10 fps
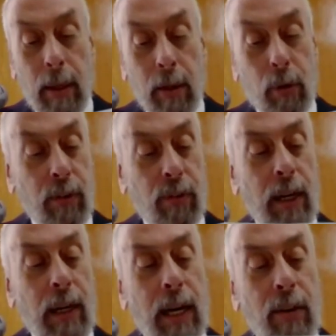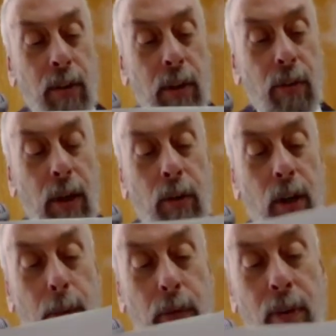crystallizing
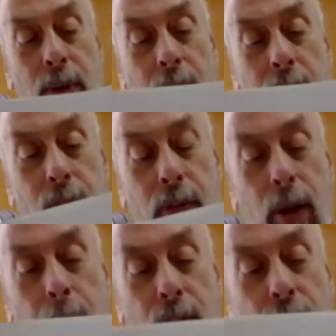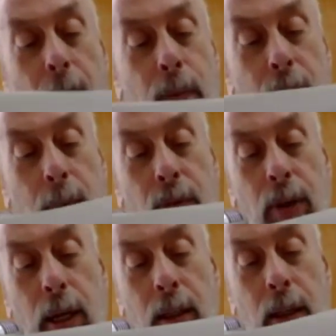sometimes a variant, sometimes
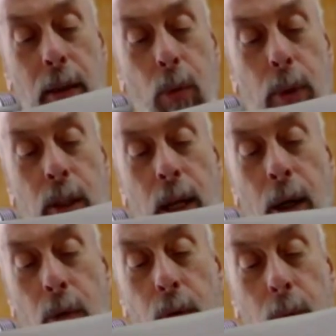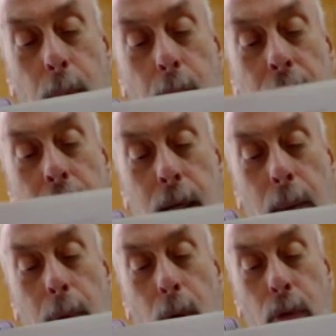another, without
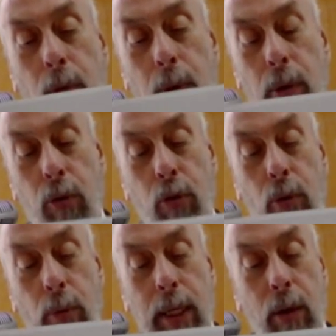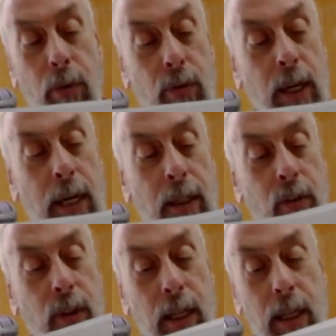being possible to
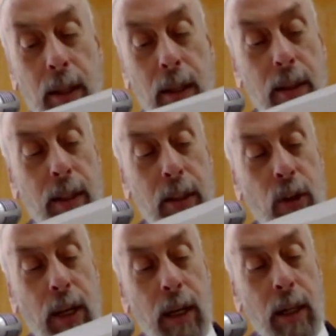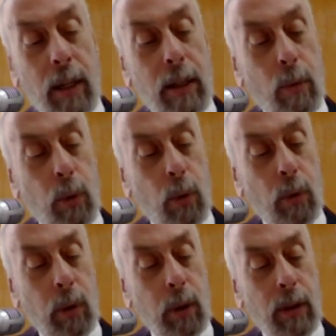reconstruct in detail the
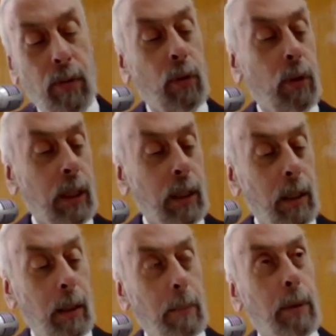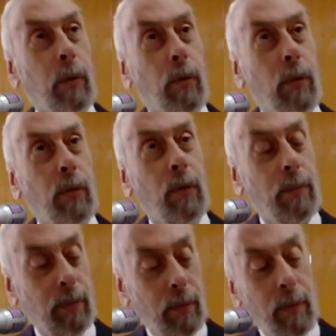whole historical process.
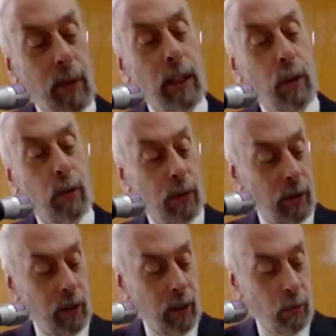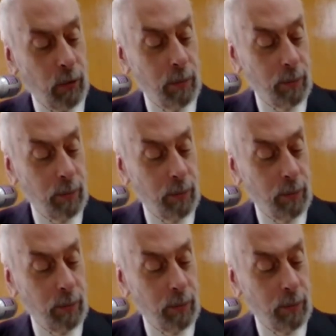Thank you for attention.